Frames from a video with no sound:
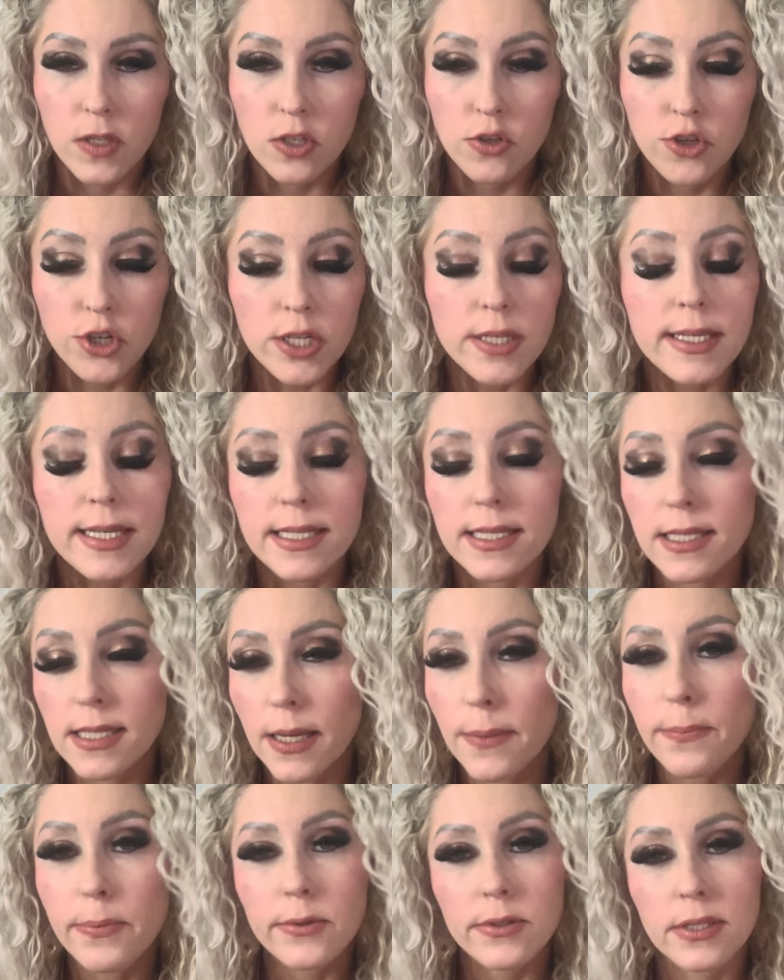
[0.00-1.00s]
Just a
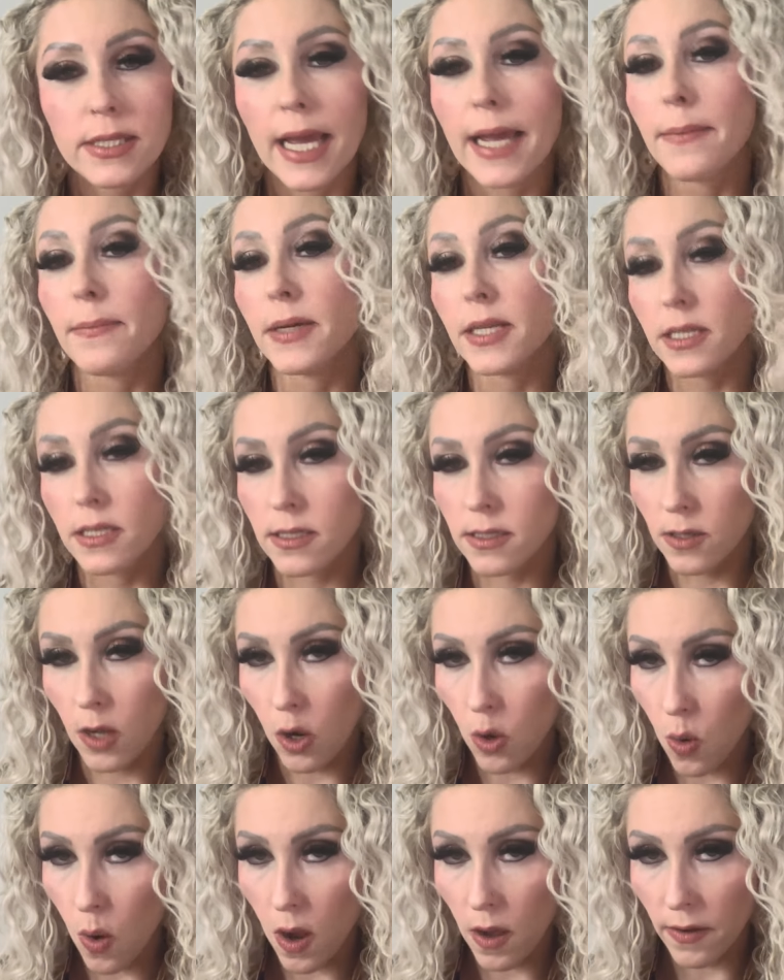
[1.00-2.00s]
simple statement does
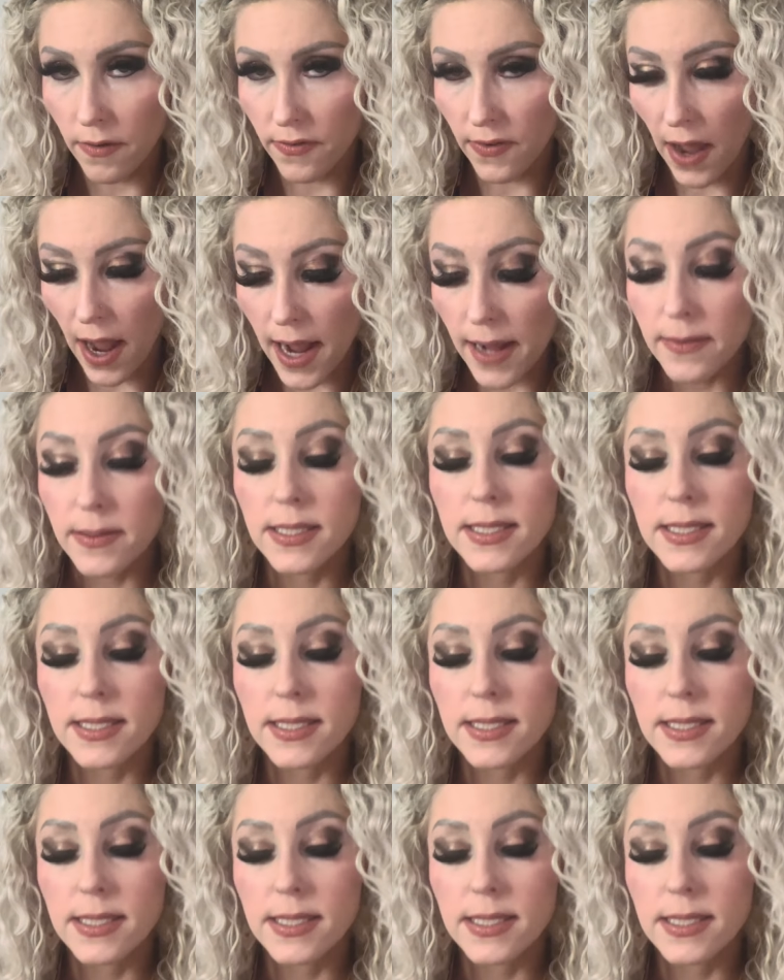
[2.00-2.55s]
not qualify.